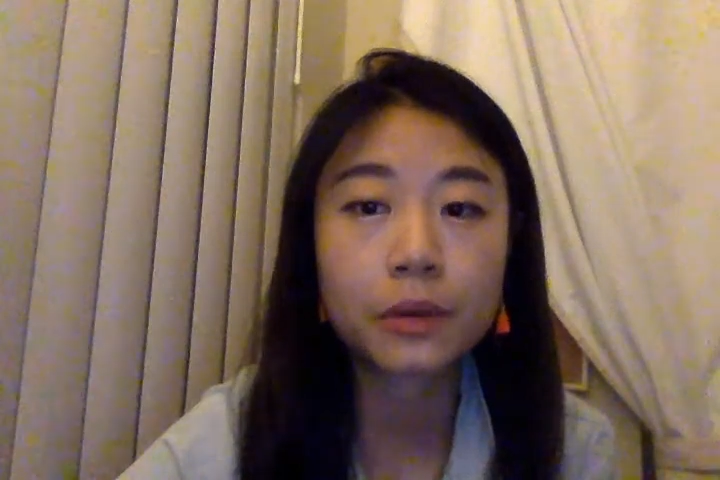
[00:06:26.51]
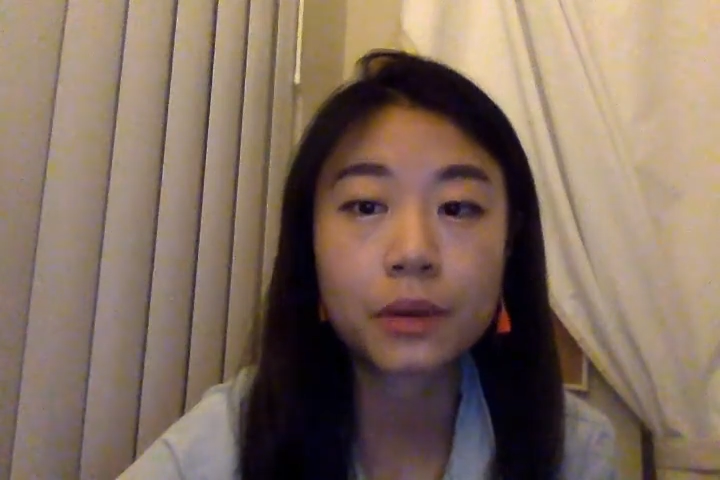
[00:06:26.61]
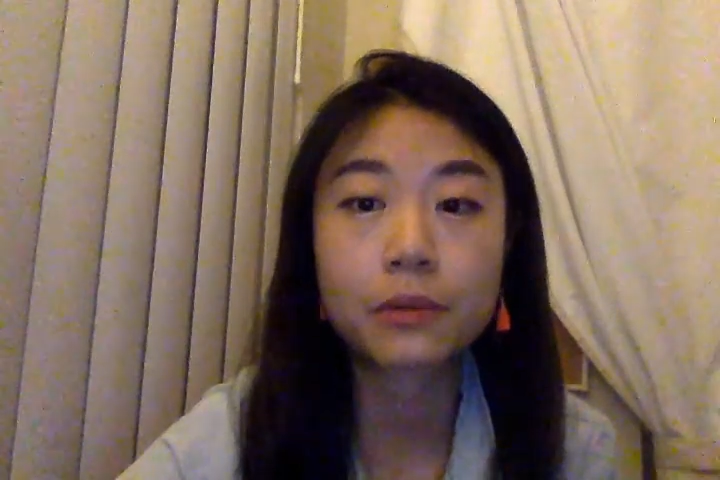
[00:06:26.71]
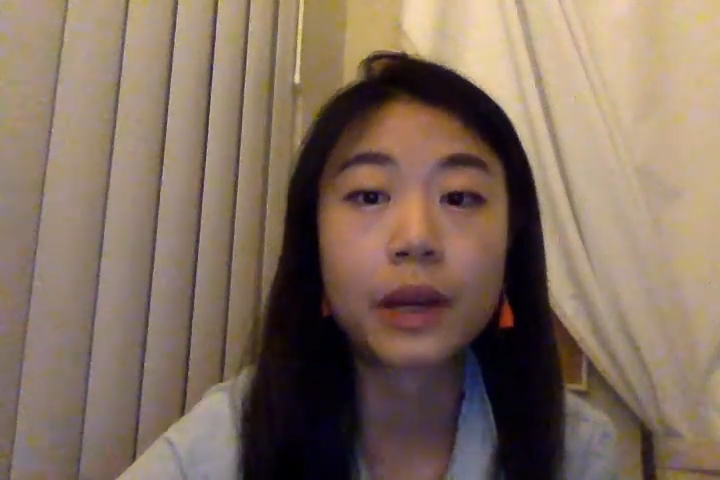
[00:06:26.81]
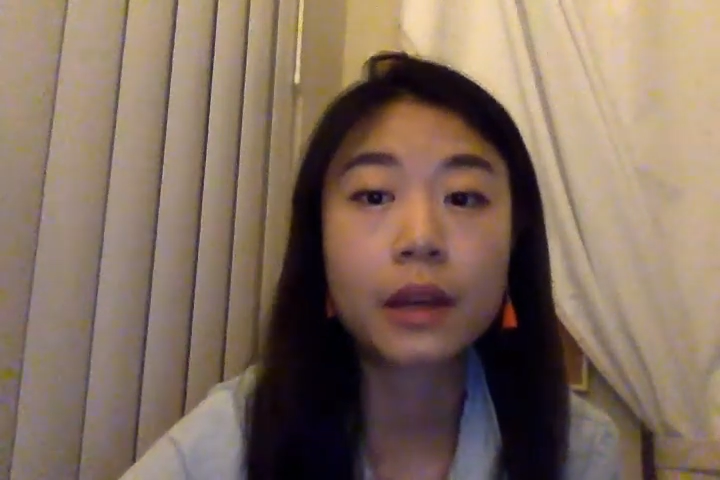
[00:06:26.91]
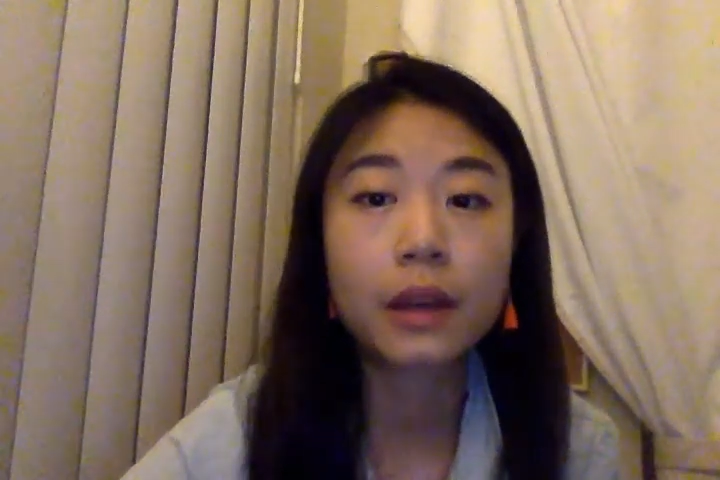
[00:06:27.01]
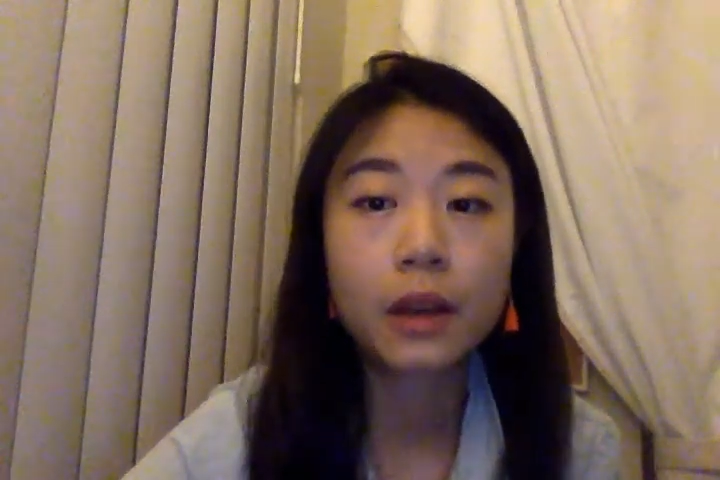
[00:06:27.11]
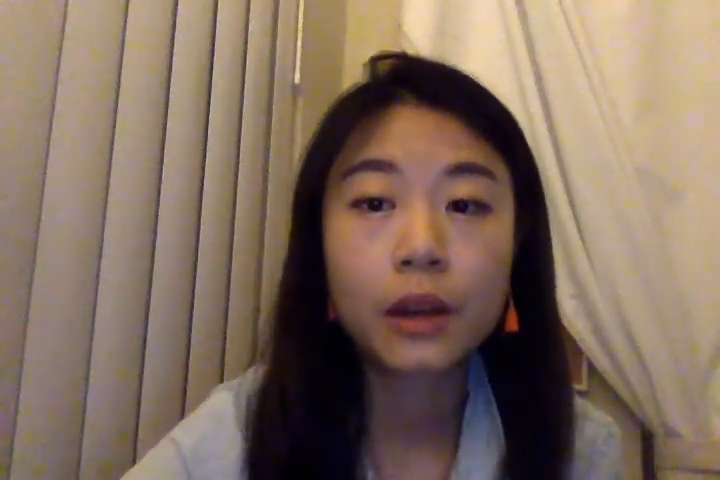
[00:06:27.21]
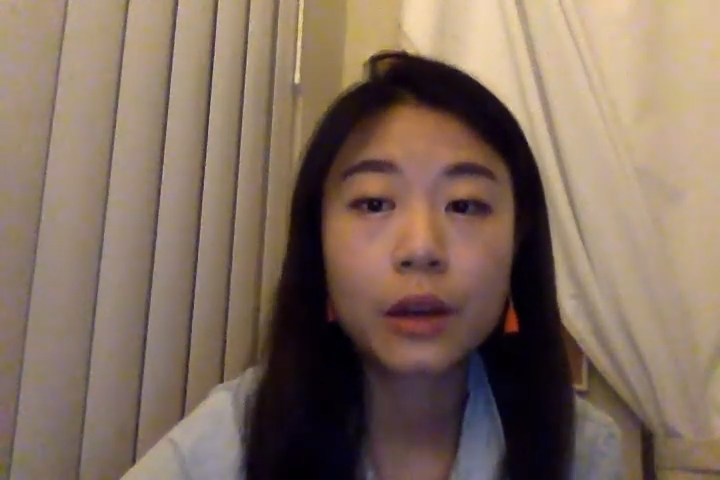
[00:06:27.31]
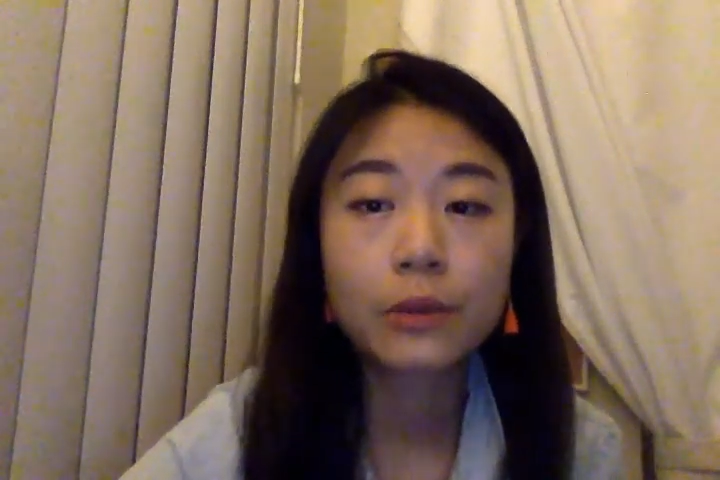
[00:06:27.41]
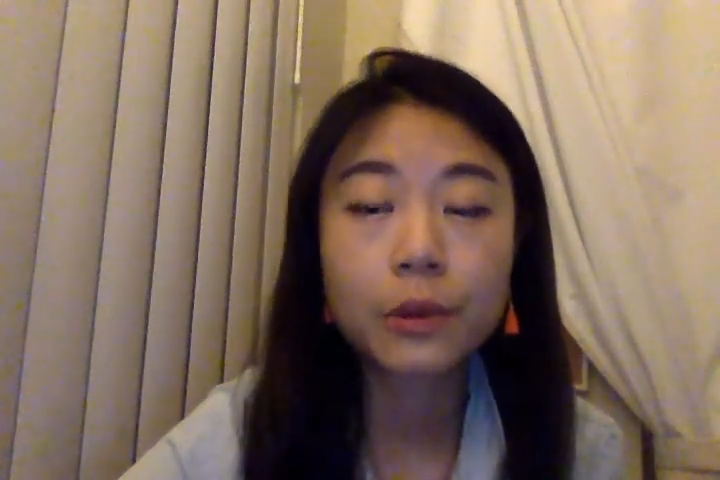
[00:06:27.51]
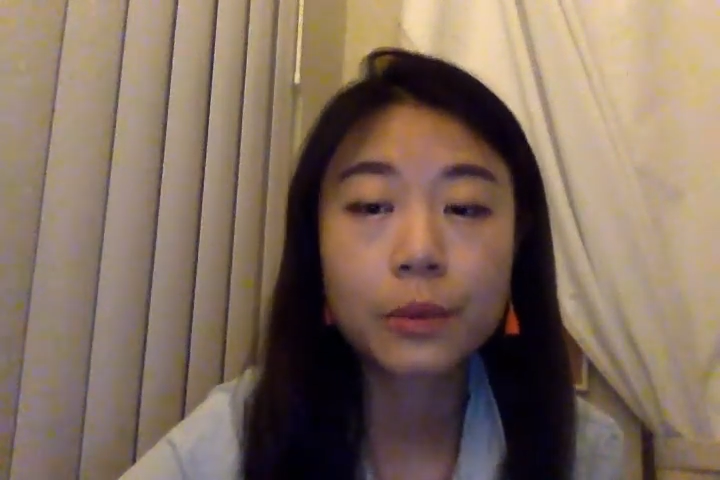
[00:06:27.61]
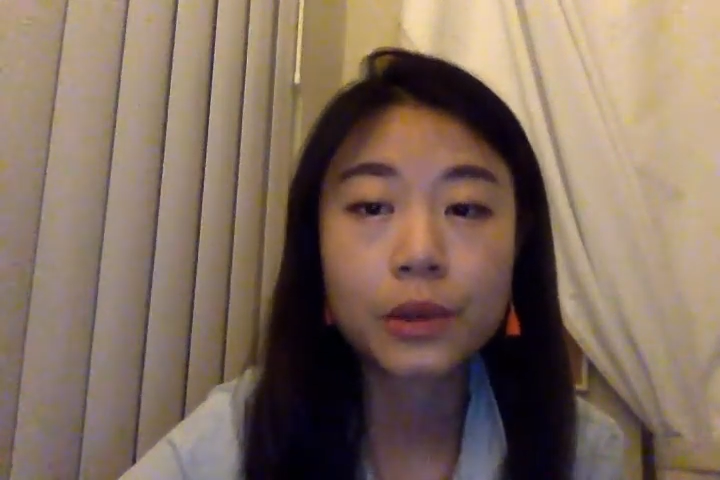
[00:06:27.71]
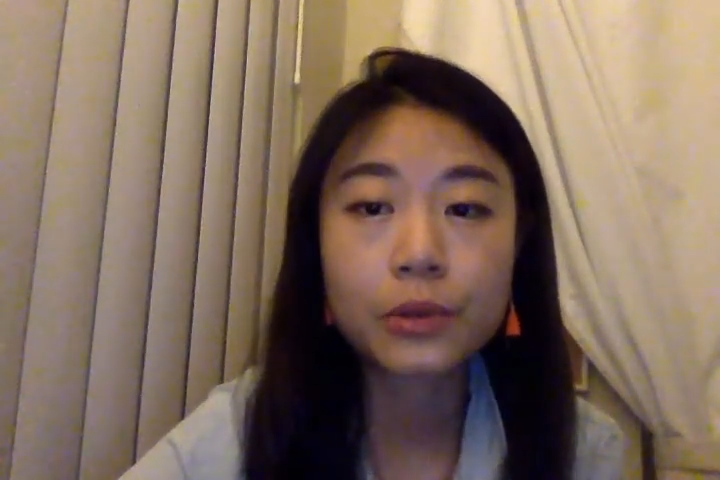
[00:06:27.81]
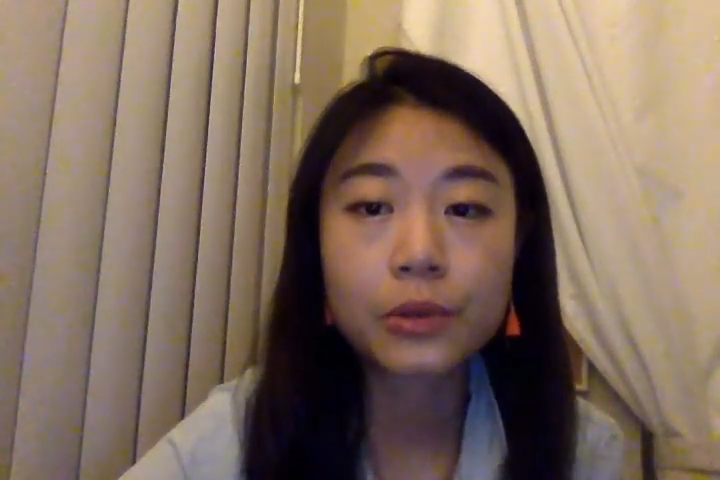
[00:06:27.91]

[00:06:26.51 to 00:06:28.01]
You can write Romeo and